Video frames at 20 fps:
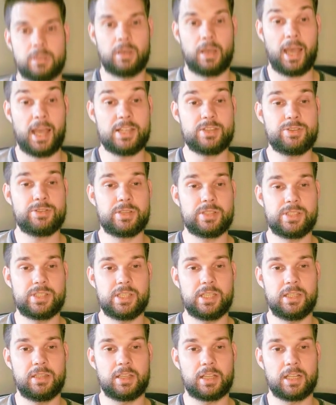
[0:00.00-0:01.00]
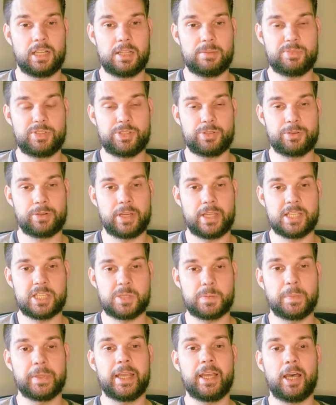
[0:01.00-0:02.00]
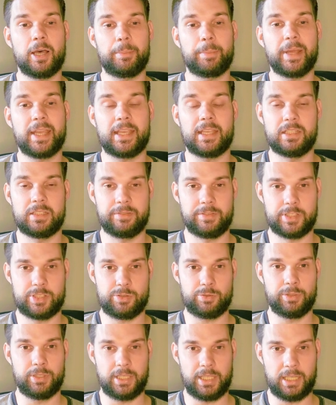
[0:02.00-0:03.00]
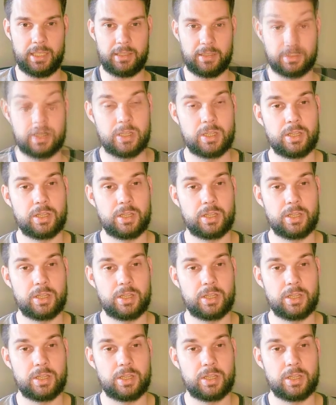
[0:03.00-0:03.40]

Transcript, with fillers: As you can see, the Club Store is split up by individual league.